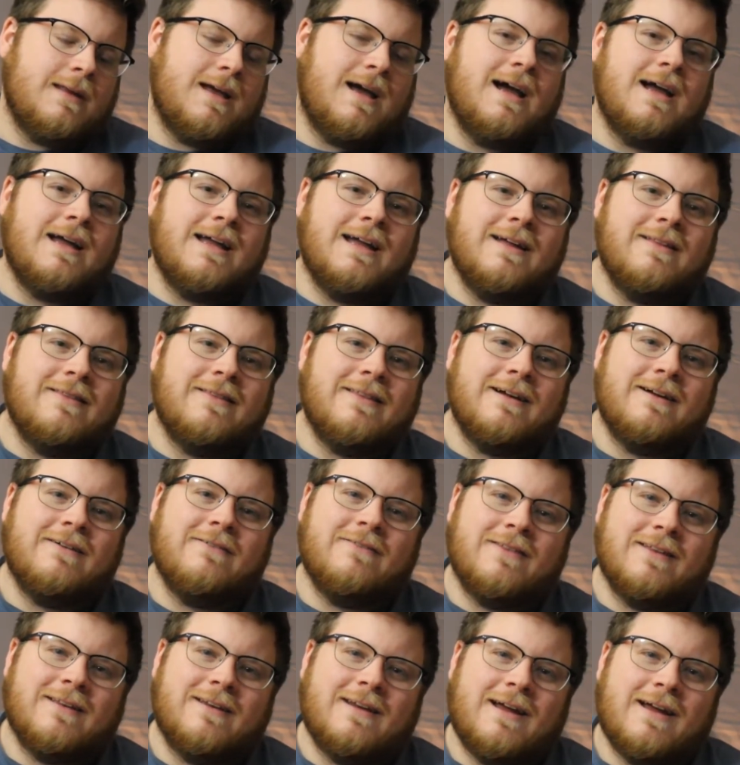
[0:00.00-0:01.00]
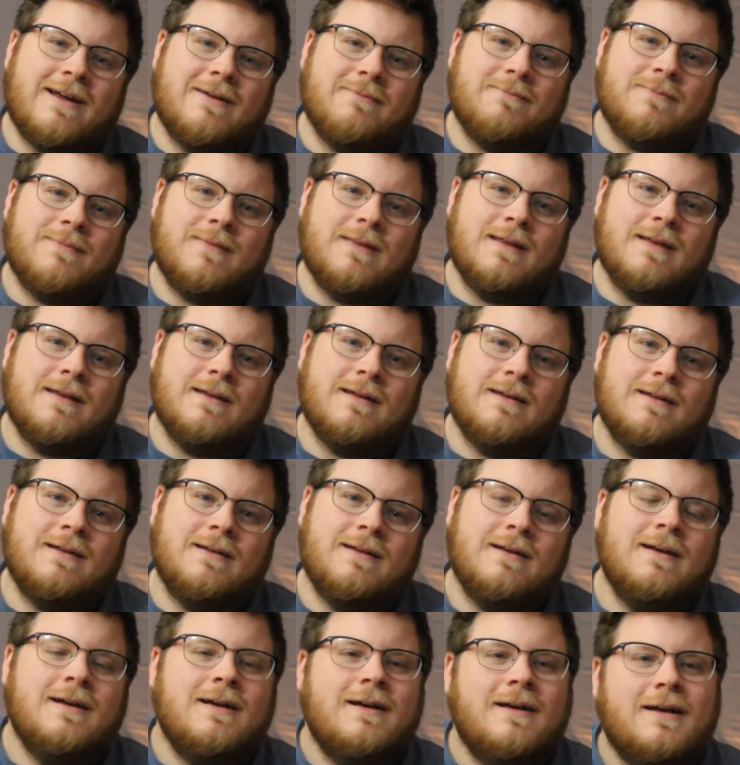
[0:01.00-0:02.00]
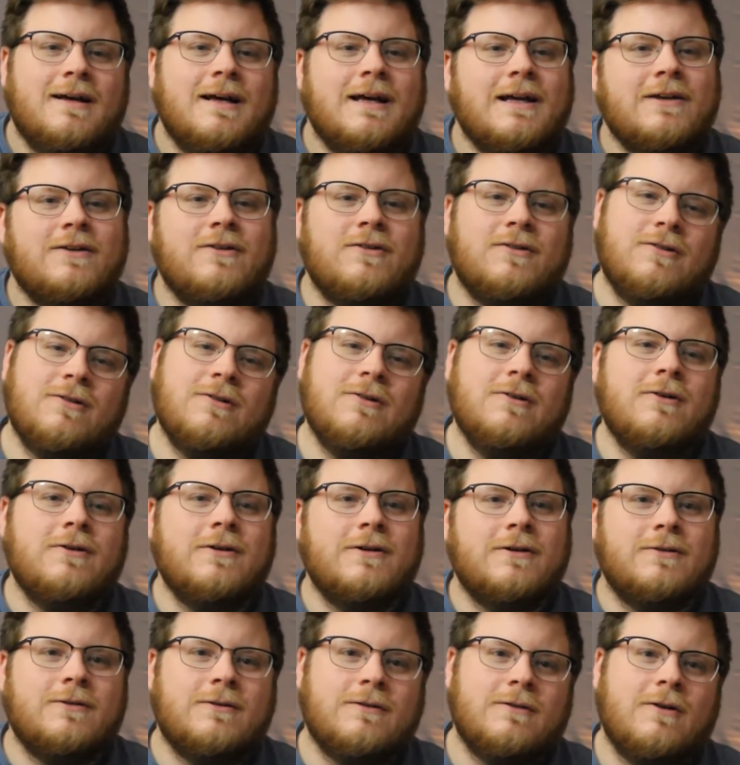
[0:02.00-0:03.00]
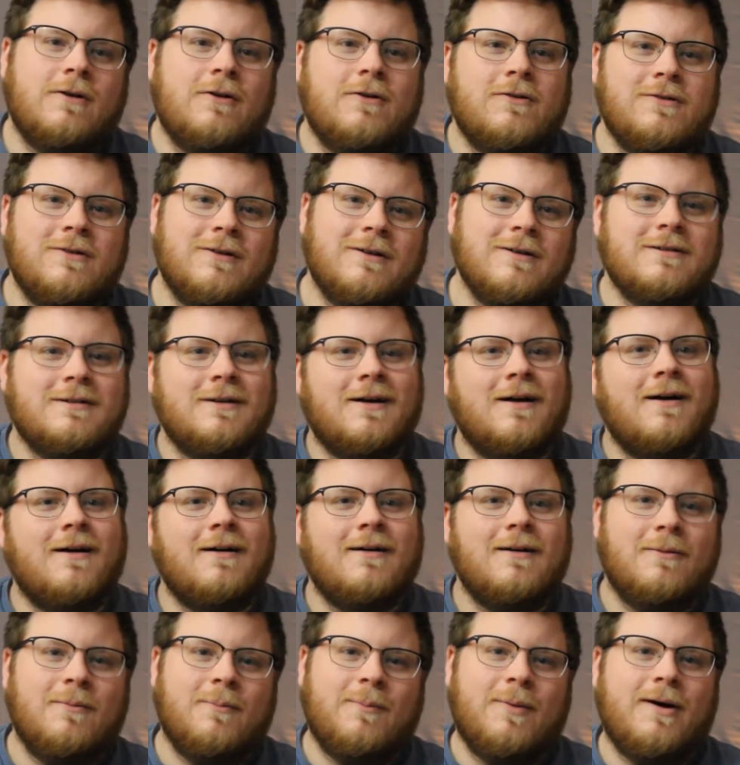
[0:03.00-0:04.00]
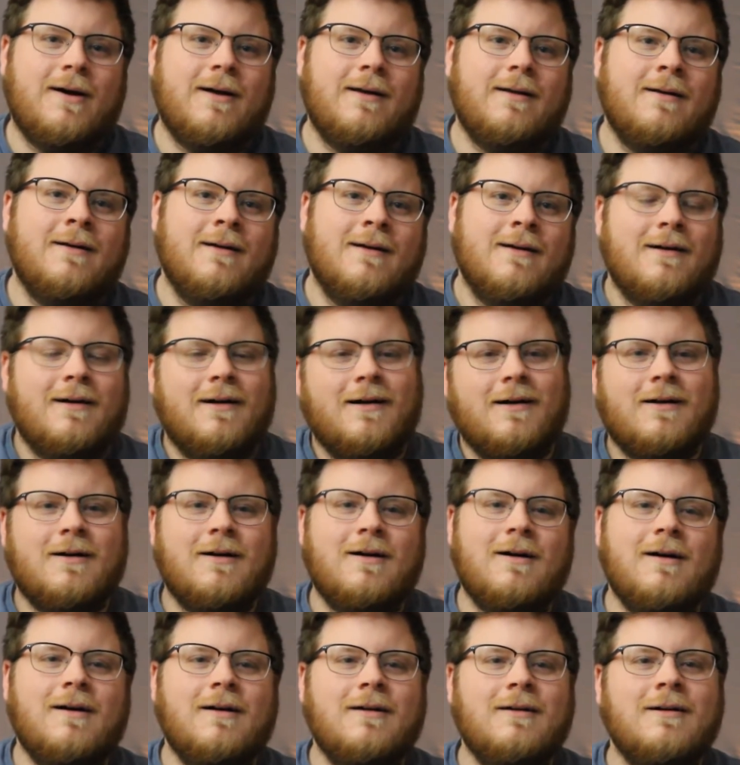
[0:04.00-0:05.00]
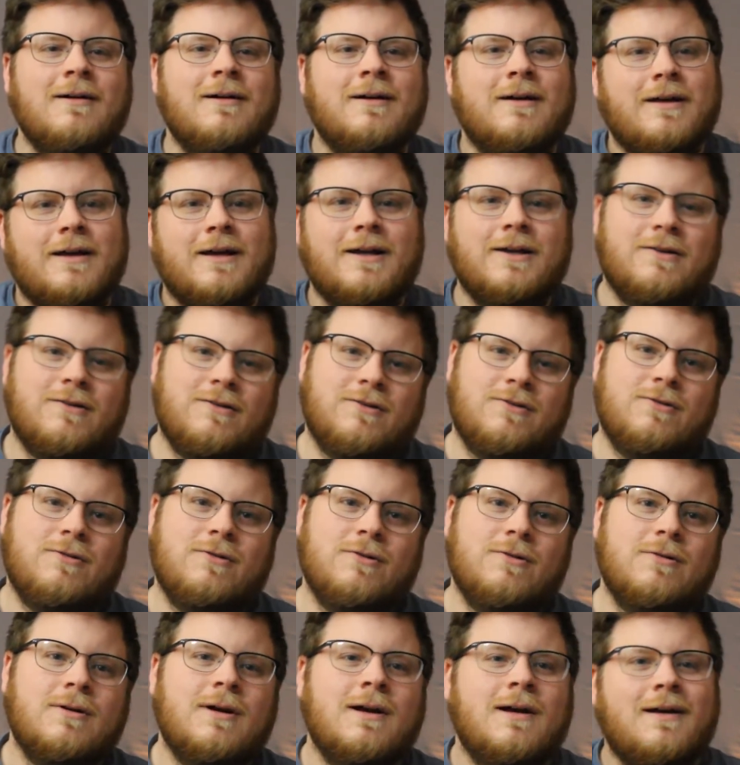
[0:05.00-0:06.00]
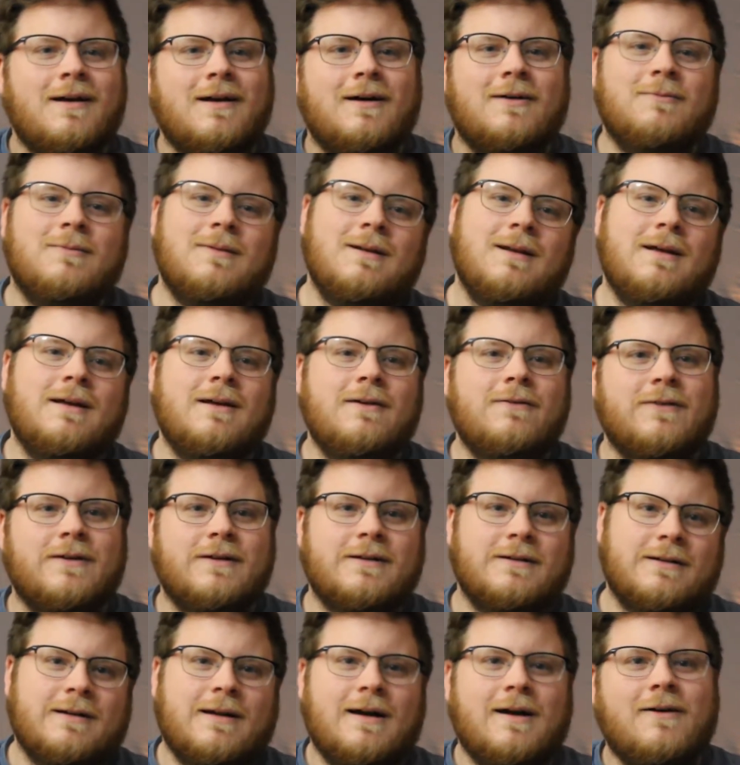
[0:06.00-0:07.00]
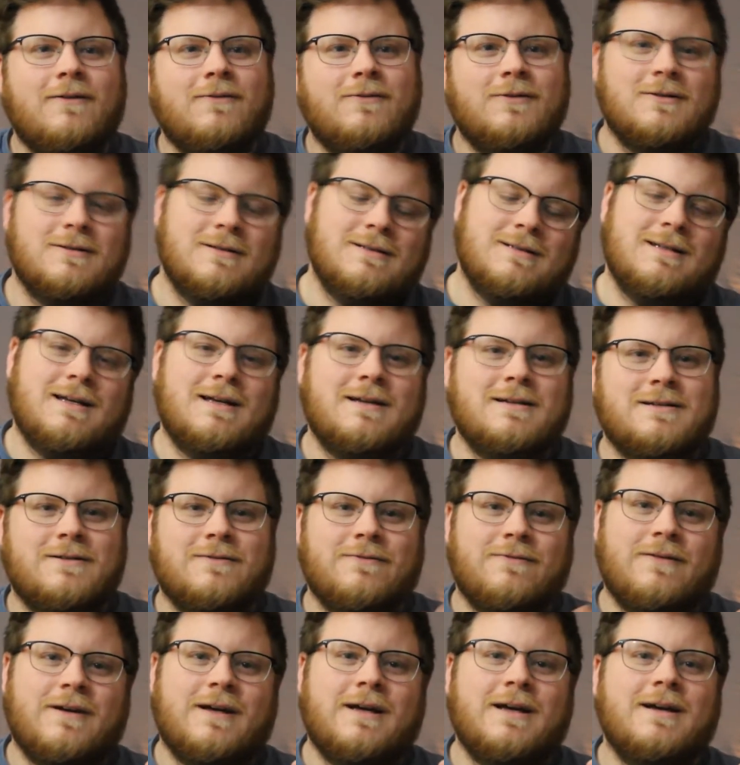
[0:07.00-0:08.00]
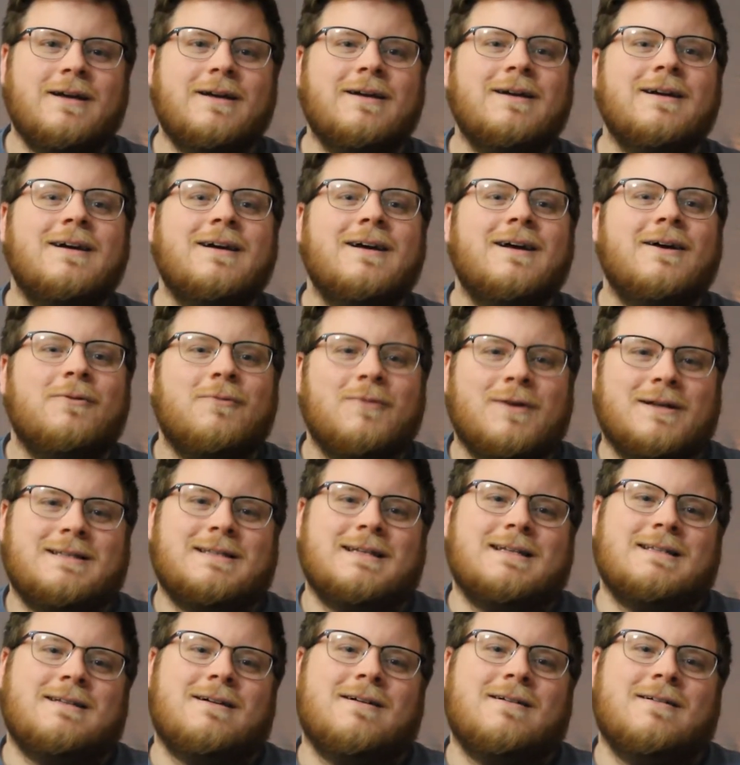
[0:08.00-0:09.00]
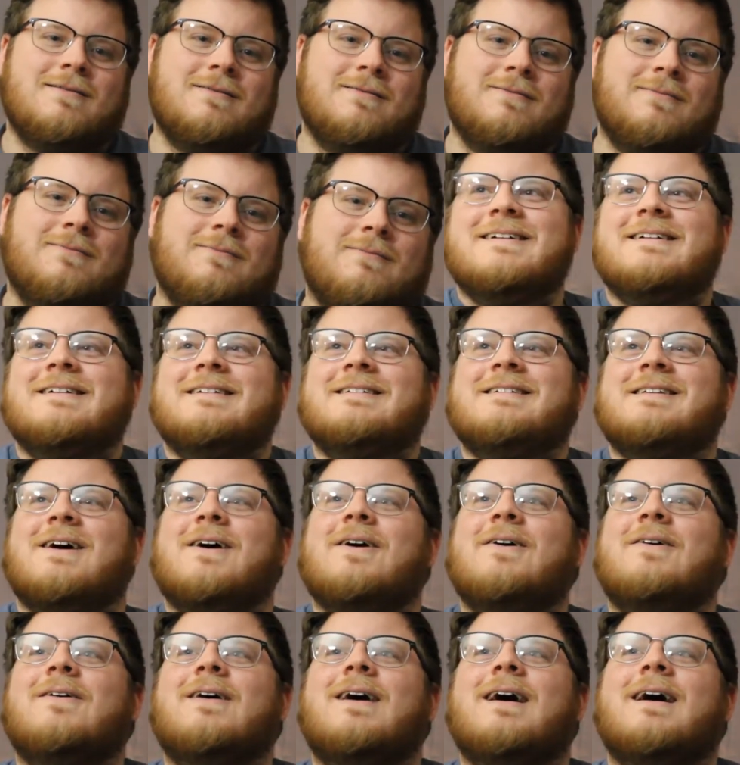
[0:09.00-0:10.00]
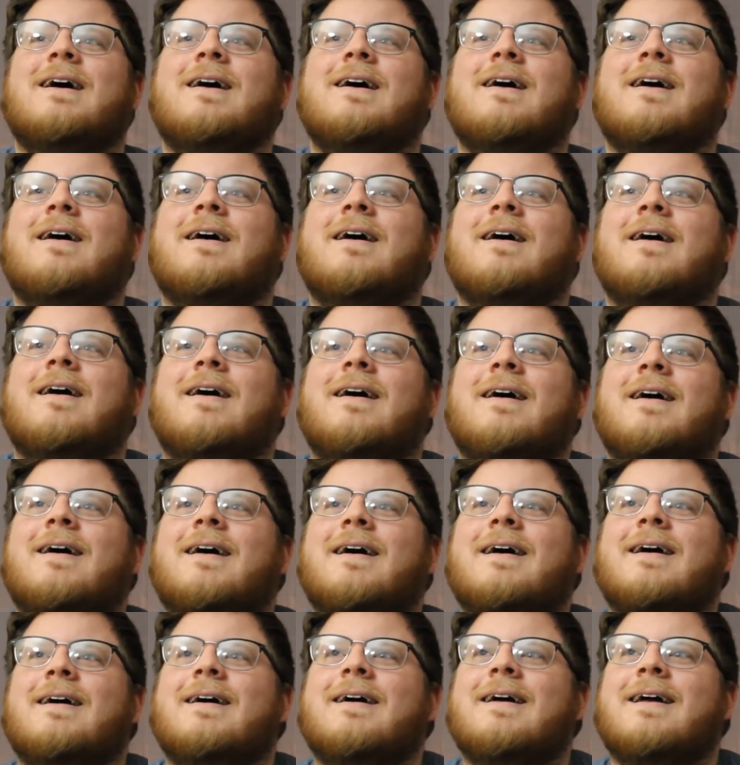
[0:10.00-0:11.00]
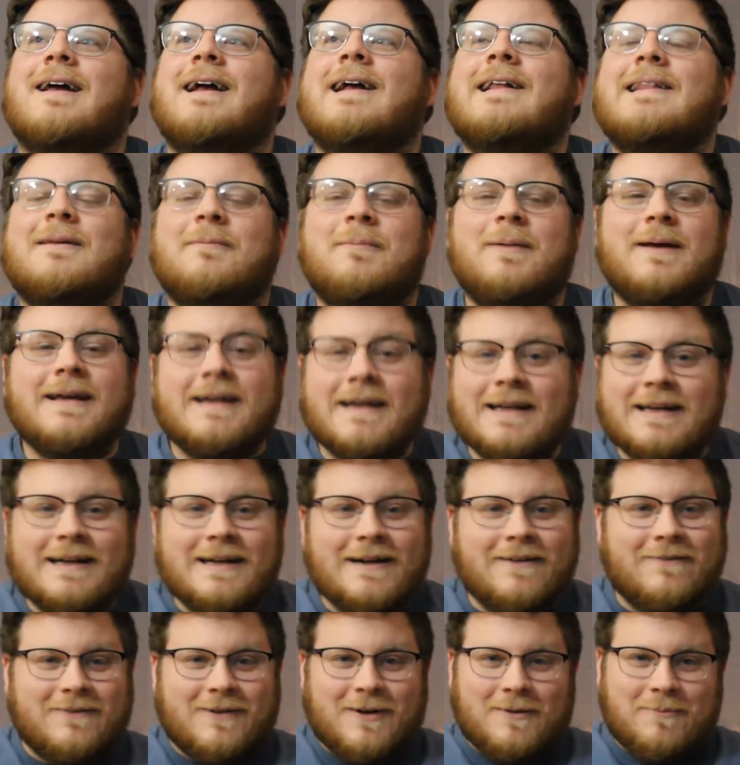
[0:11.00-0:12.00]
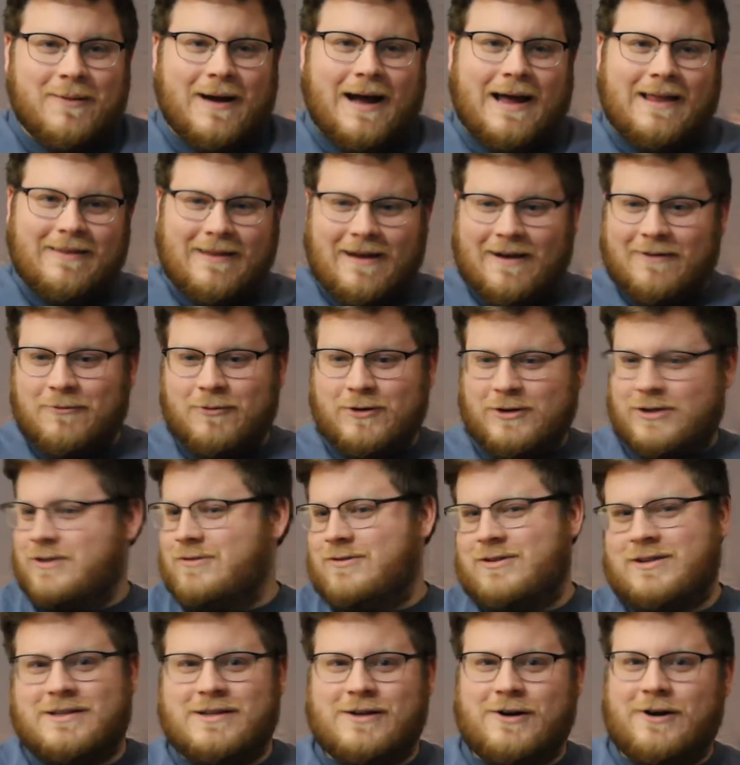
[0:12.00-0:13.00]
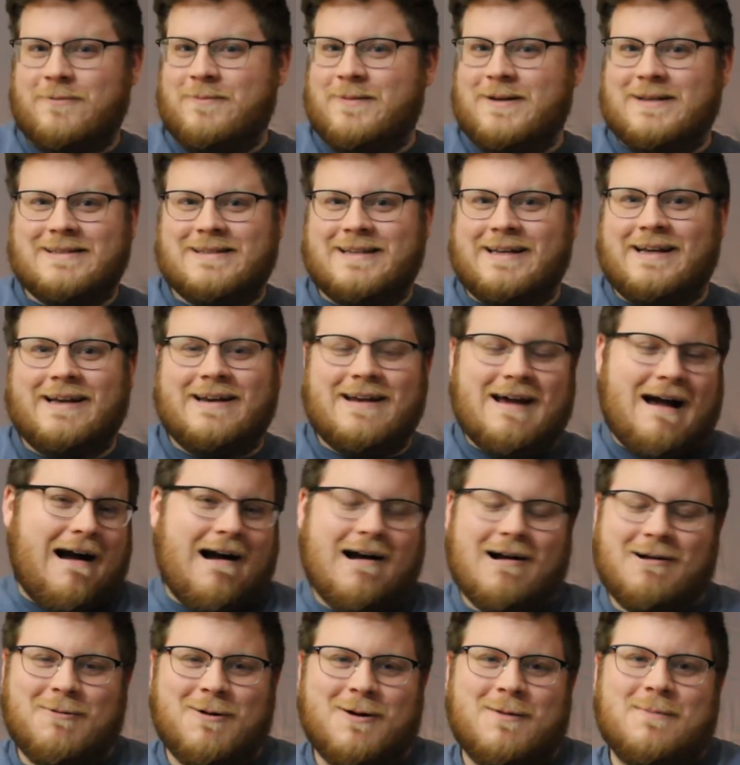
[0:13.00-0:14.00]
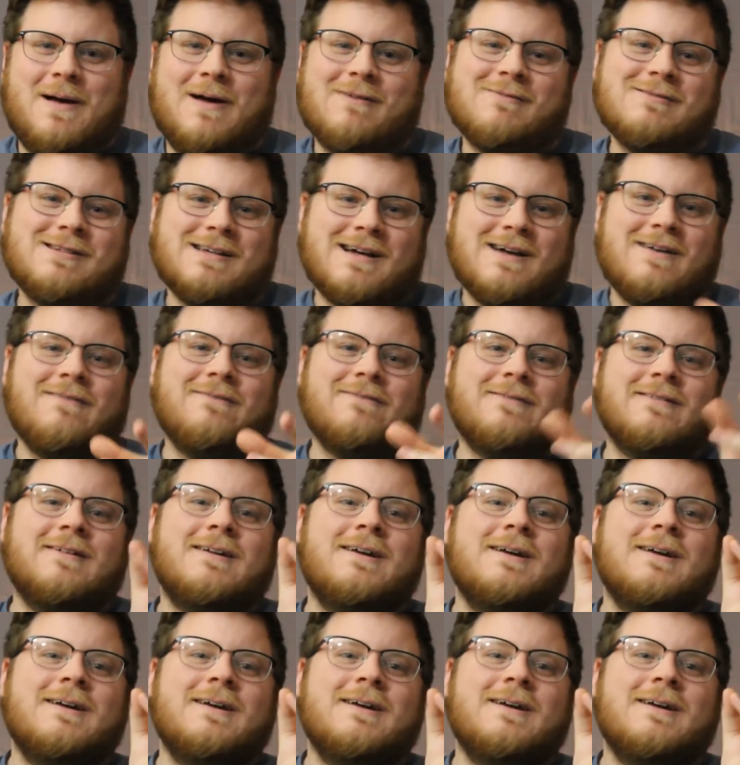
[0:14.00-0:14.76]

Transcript: I can't think of the name. It's true, you sold your guitar and bought Maybe. a car. It's true, I'm leaving now for Santa Fe. What's that song? So, in the beginning of Goodbye Love, which you just heard me sing an awkward amount of,